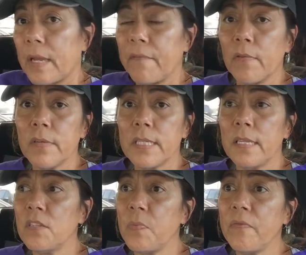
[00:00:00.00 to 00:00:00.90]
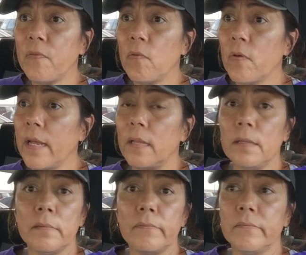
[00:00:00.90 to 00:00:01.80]
I've never seen those before,
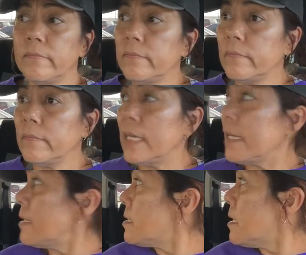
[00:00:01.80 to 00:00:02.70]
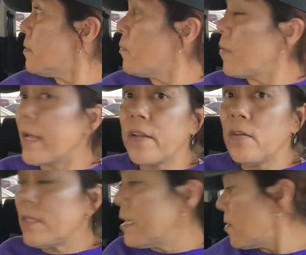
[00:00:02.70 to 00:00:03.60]
and like I said, brand
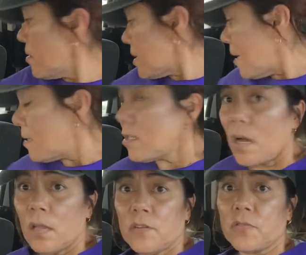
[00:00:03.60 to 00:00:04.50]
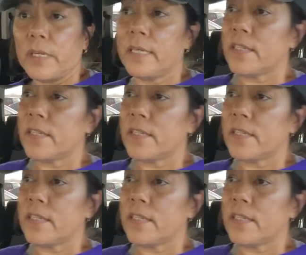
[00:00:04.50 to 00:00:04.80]
new stickers at the Dollar Tree.